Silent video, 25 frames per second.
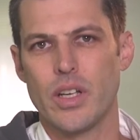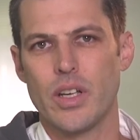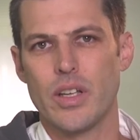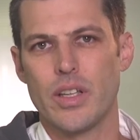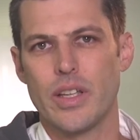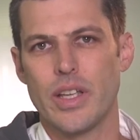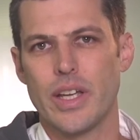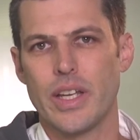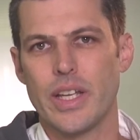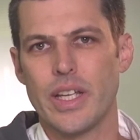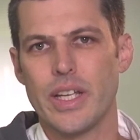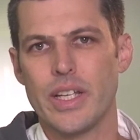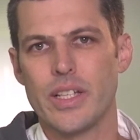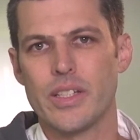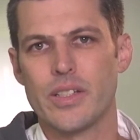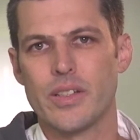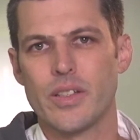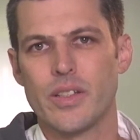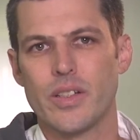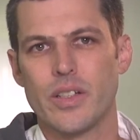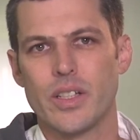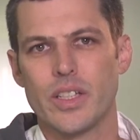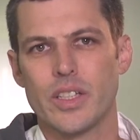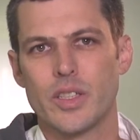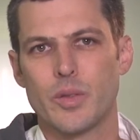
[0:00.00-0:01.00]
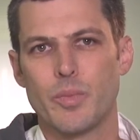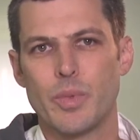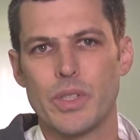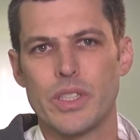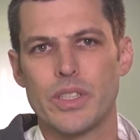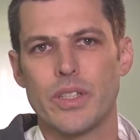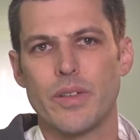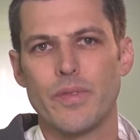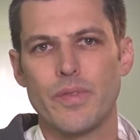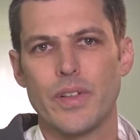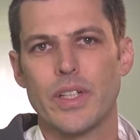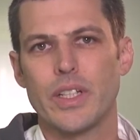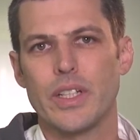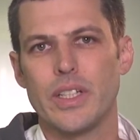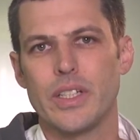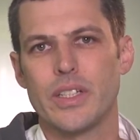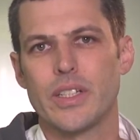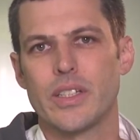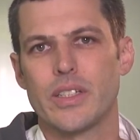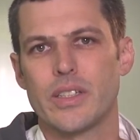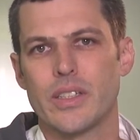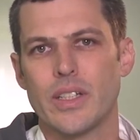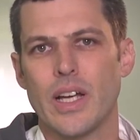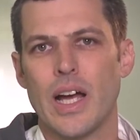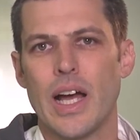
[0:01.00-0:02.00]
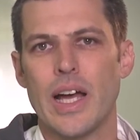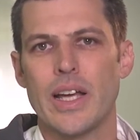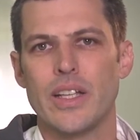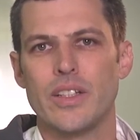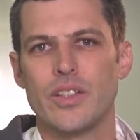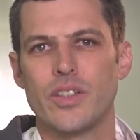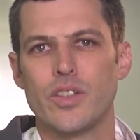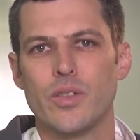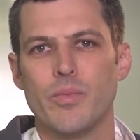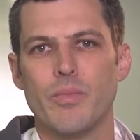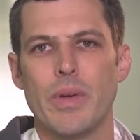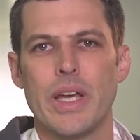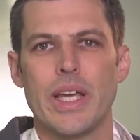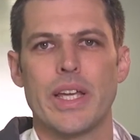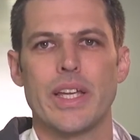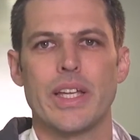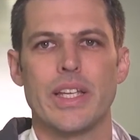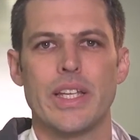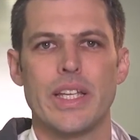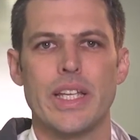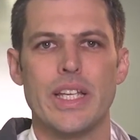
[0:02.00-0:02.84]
that is specifically designed to make it